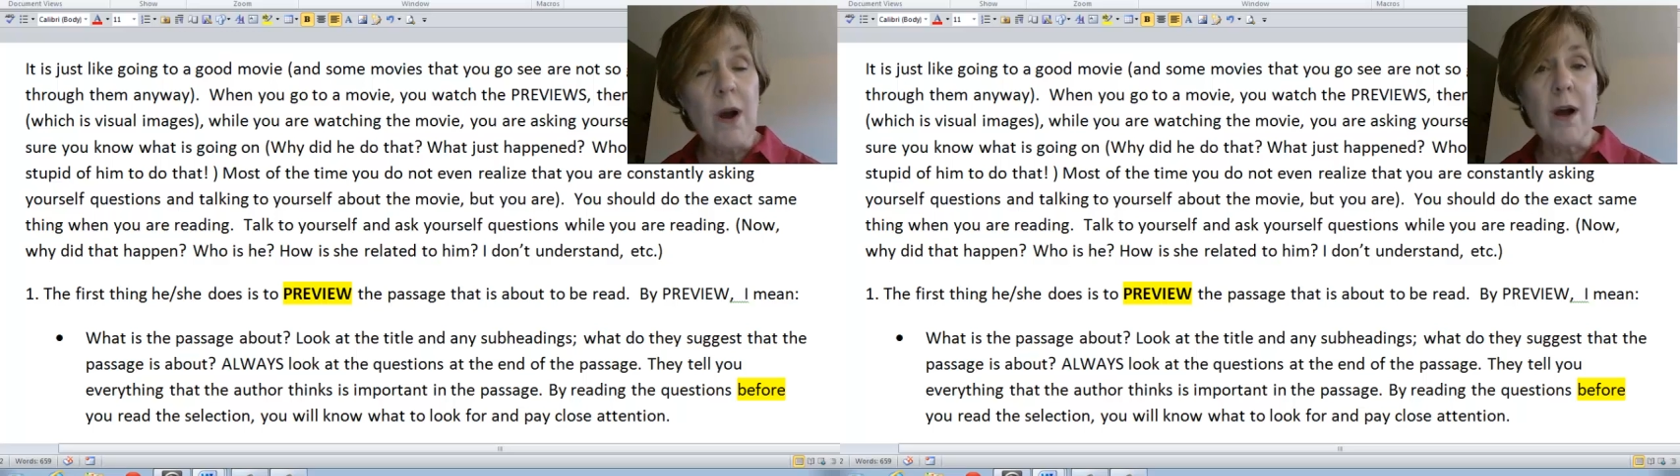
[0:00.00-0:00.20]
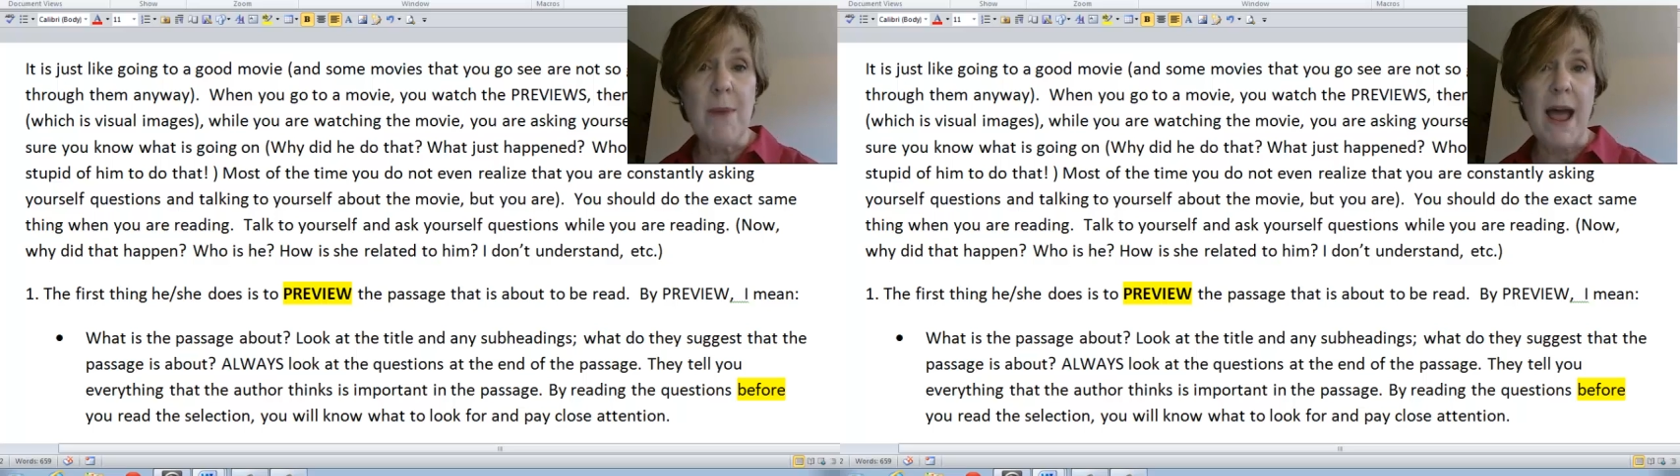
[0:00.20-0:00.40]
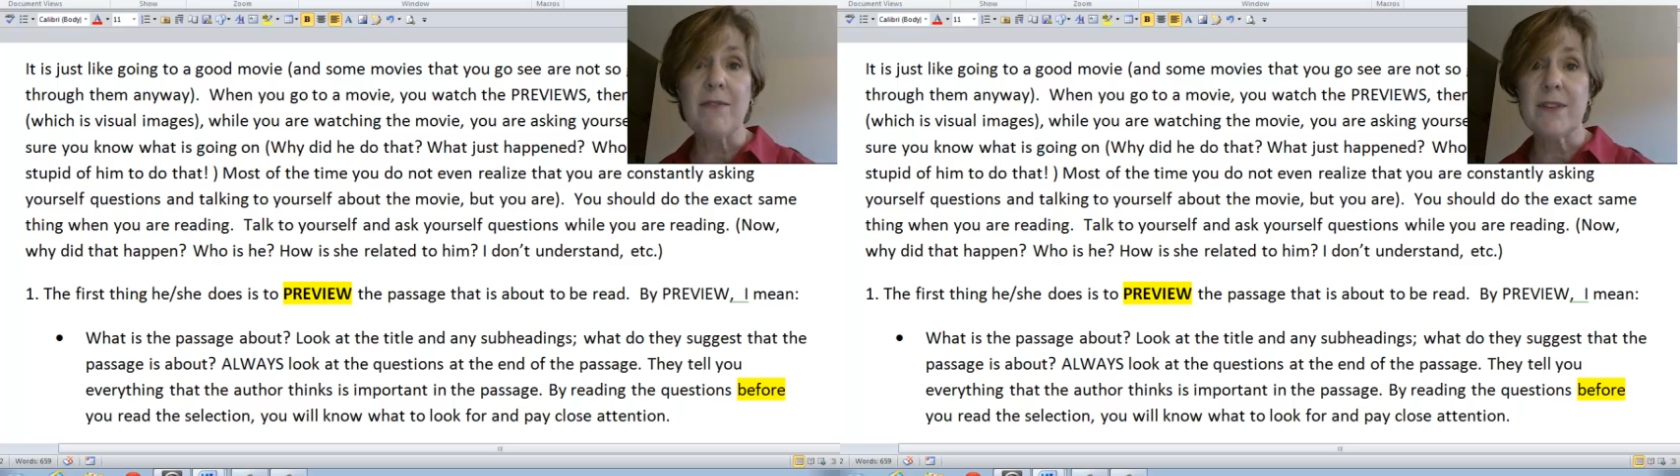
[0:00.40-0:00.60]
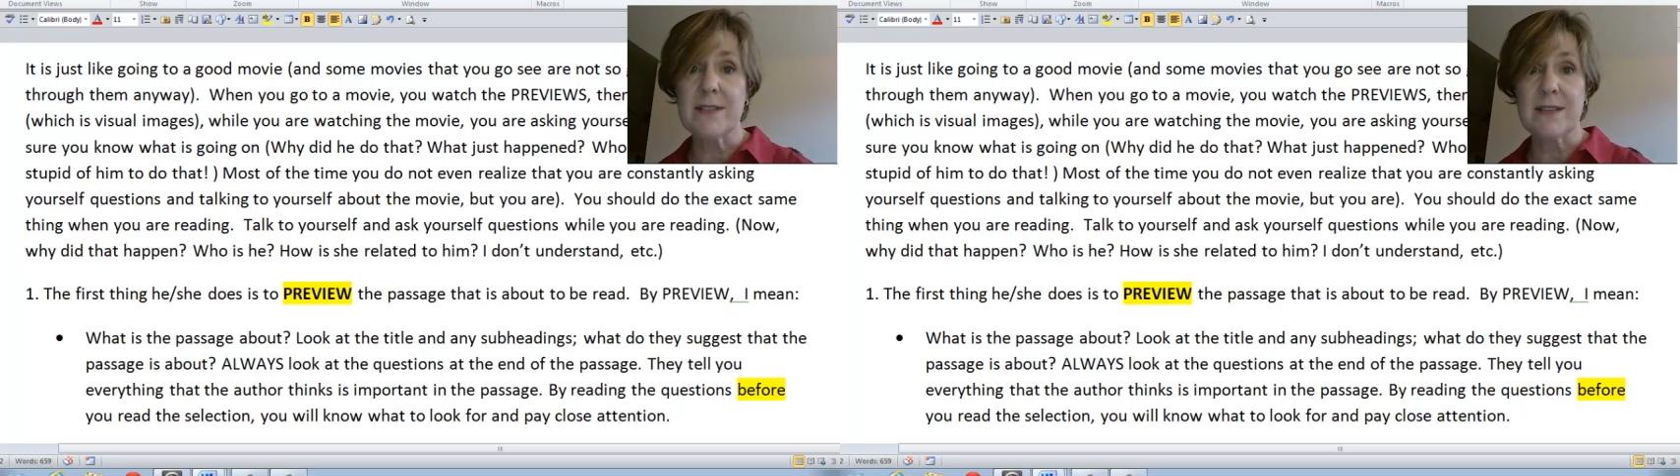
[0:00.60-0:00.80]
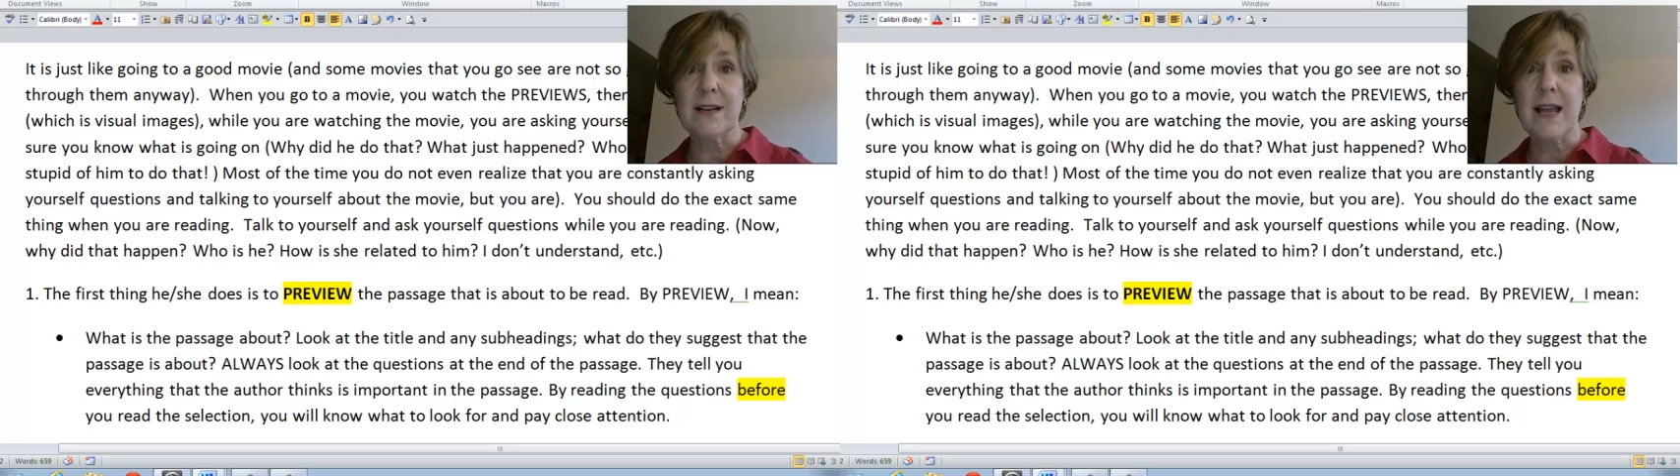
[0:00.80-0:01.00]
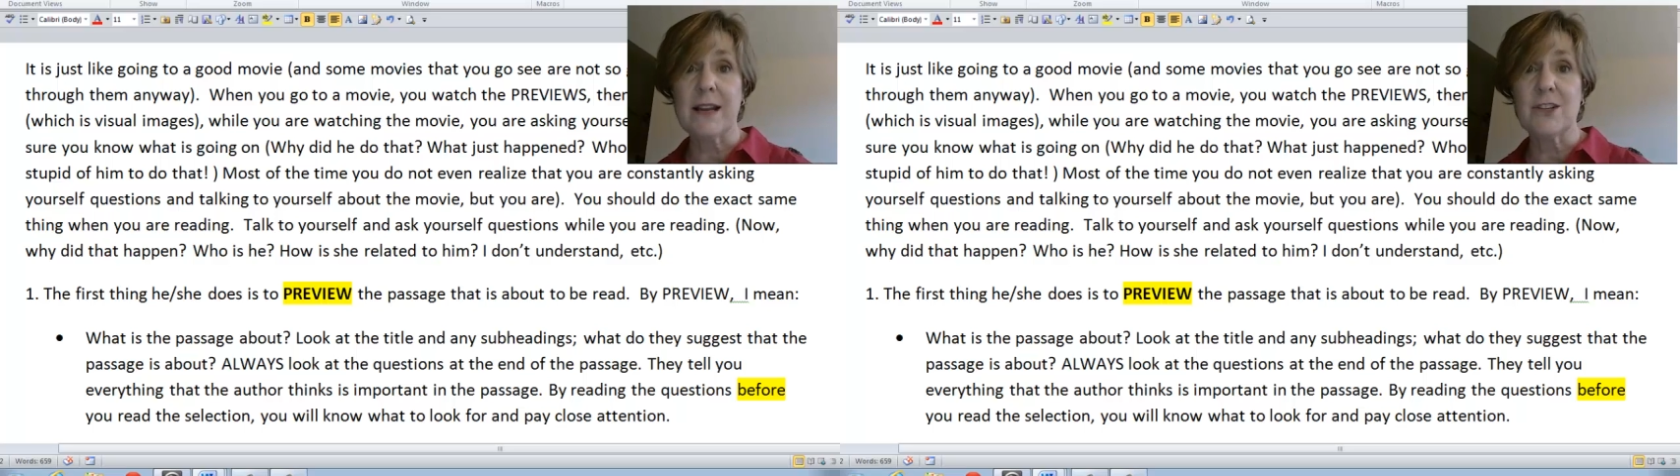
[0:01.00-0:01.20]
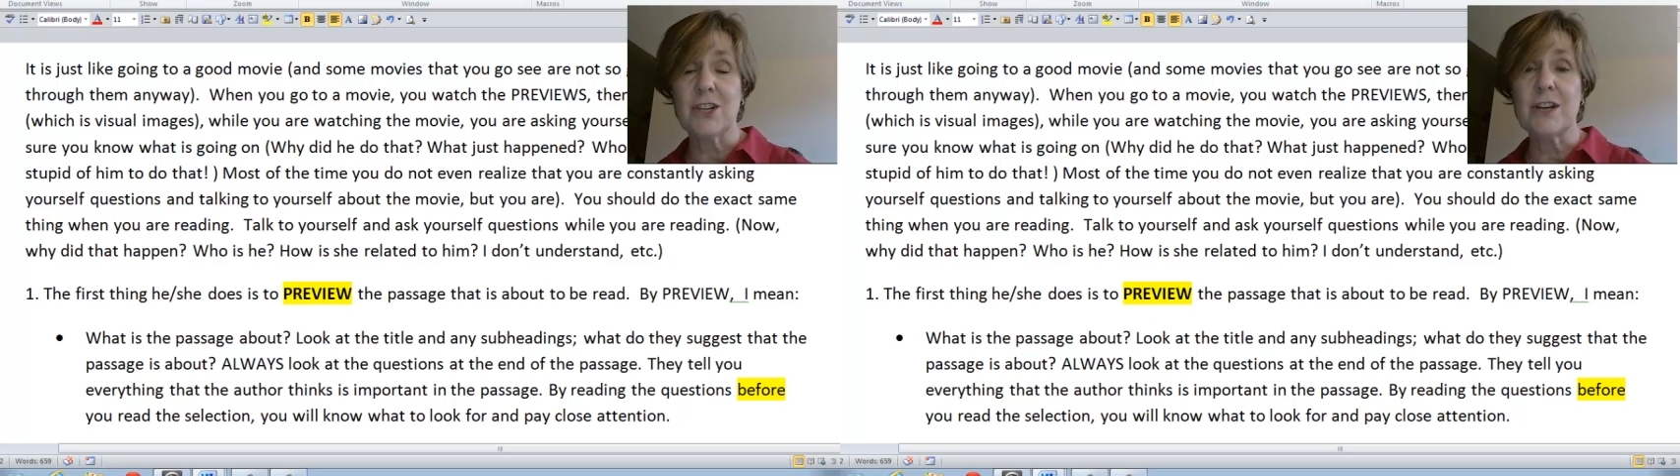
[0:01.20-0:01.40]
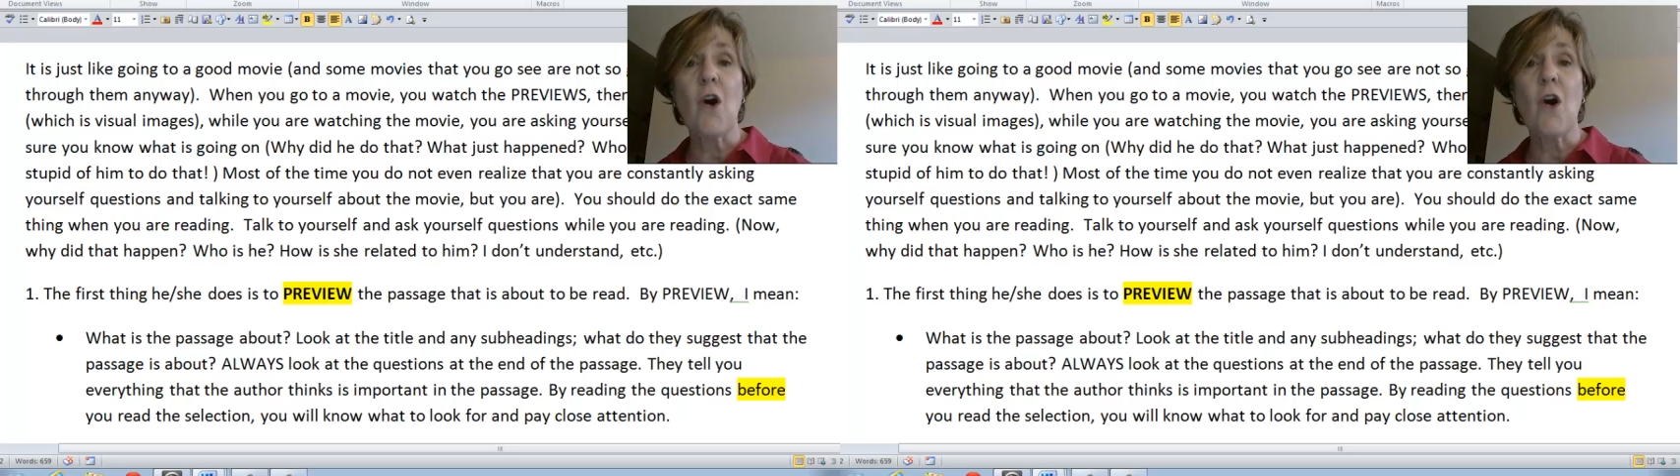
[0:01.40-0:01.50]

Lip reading: about this selection